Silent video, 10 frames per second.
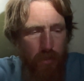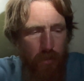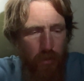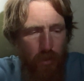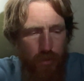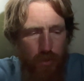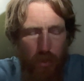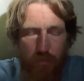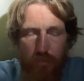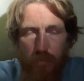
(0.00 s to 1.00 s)
They also
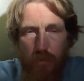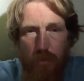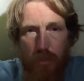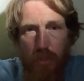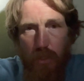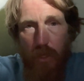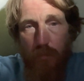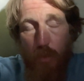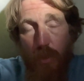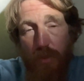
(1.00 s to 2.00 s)
have a lot of
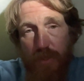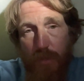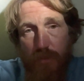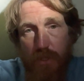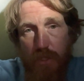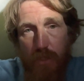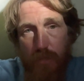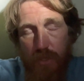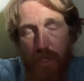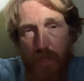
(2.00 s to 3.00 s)
pointless up
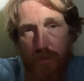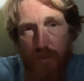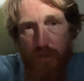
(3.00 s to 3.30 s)
and downs in